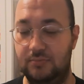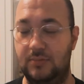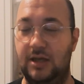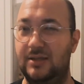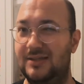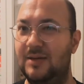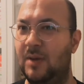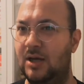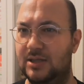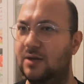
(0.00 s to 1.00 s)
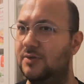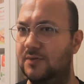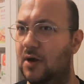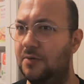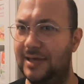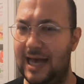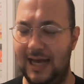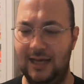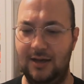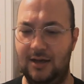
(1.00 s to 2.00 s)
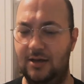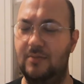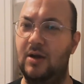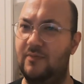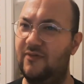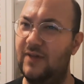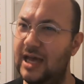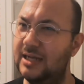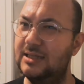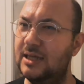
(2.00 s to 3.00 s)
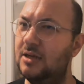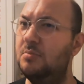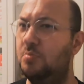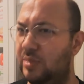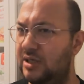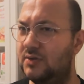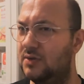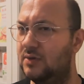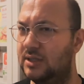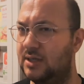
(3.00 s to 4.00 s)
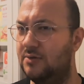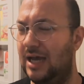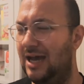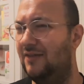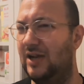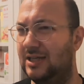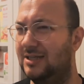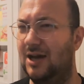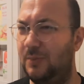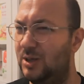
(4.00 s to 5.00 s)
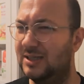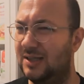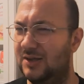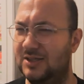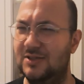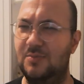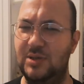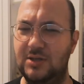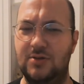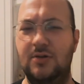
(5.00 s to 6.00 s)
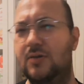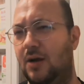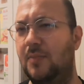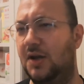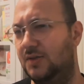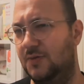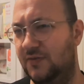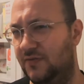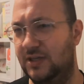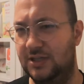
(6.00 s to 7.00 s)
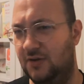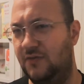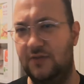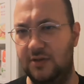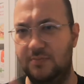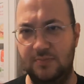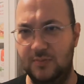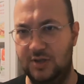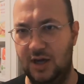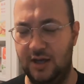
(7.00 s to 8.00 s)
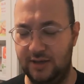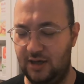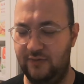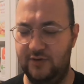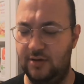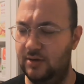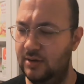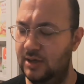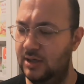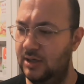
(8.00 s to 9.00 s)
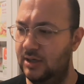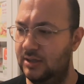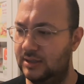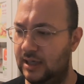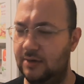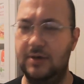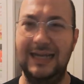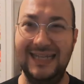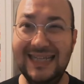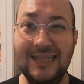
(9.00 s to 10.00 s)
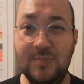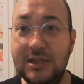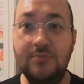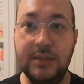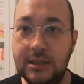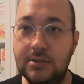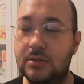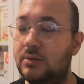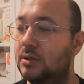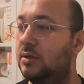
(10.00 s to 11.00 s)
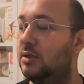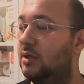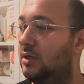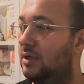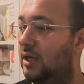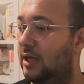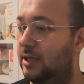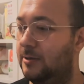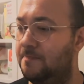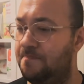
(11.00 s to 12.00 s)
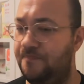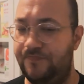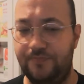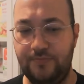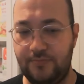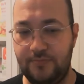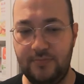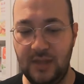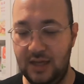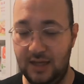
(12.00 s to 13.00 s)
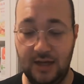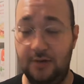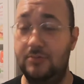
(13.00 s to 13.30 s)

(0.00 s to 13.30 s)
like tomatoes are okay. I'm fairly certain beetroot is okay. I've had a couple of slices of beetroot. I might as well finish off the jar that I've got. So a little bit of beetroot, you know,